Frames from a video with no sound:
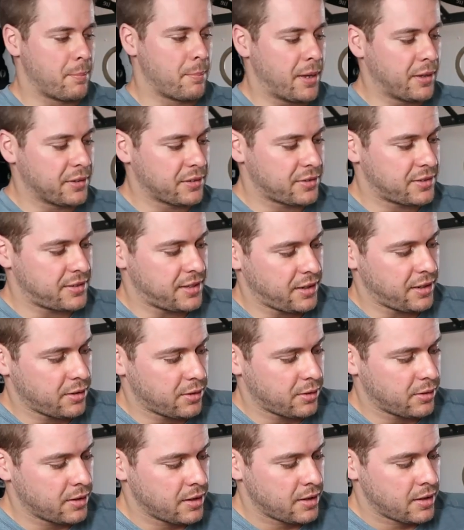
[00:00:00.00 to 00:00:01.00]
Bells of
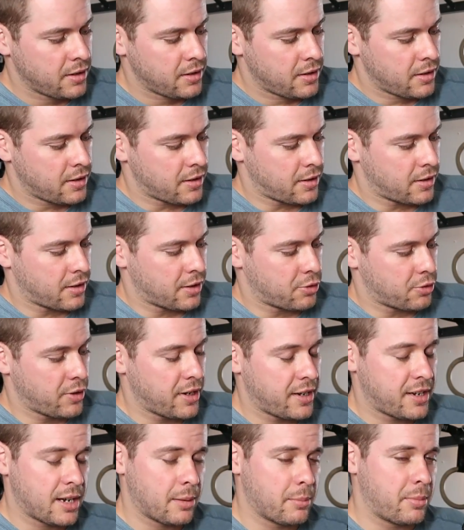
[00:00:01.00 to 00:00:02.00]
Steel,
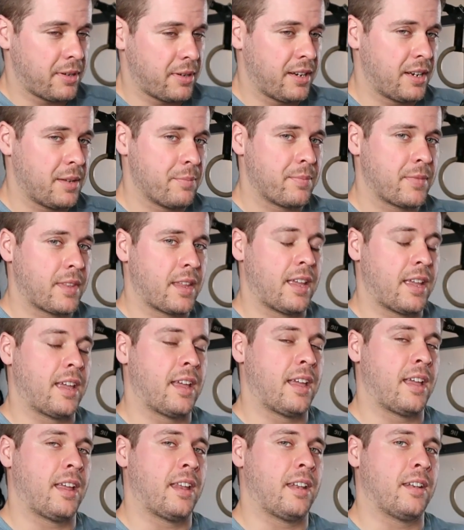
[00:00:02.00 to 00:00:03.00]
great company,
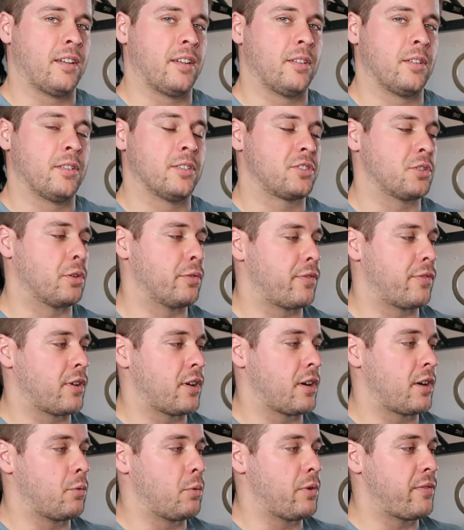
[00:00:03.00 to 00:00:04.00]
and so
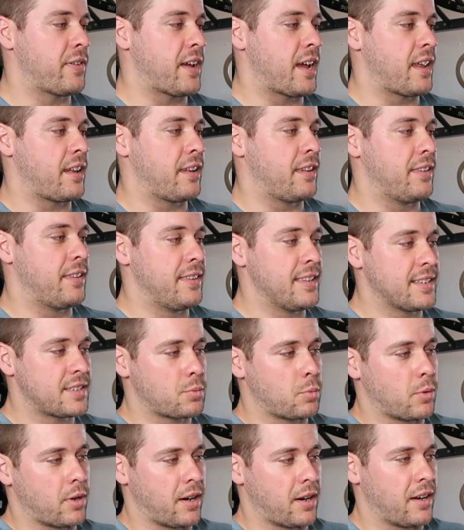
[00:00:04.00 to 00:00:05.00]
far we've had
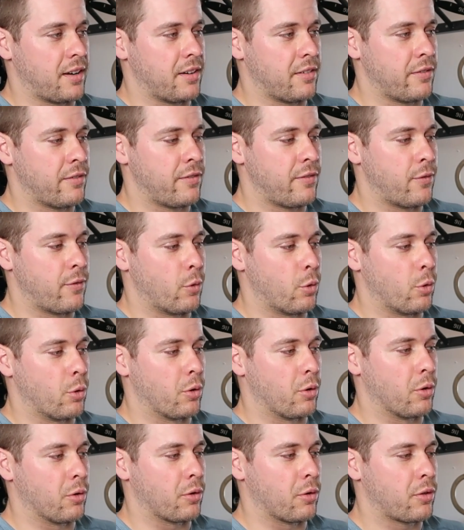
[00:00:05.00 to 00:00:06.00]
this one
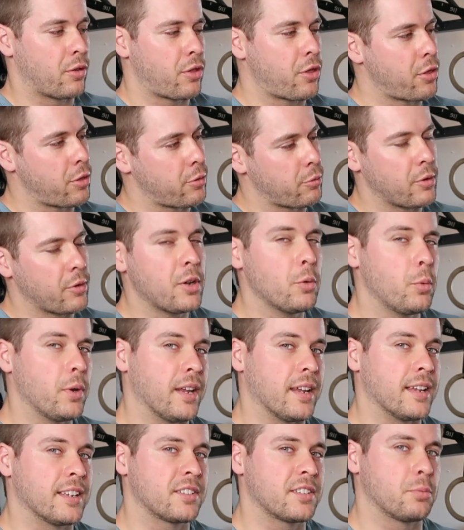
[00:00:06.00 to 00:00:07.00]
for 3
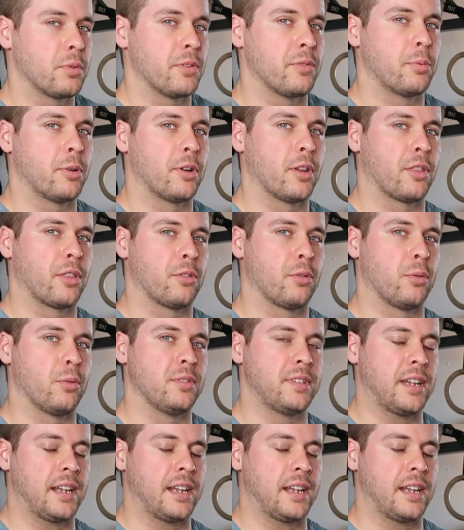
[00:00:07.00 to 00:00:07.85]
weeks. We put it through